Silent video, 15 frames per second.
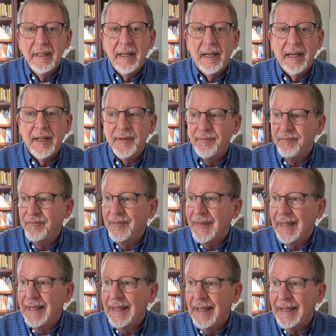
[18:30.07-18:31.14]
um,
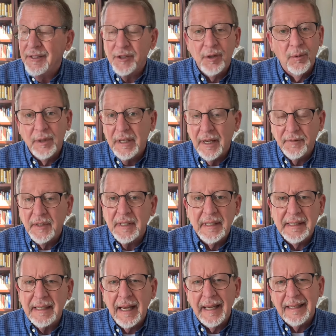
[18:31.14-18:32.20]
and so you have to
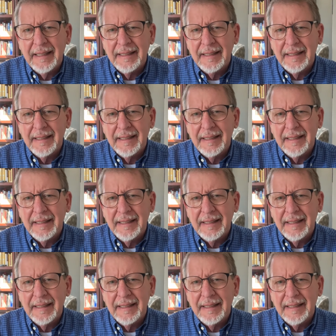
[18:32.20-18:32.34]
decide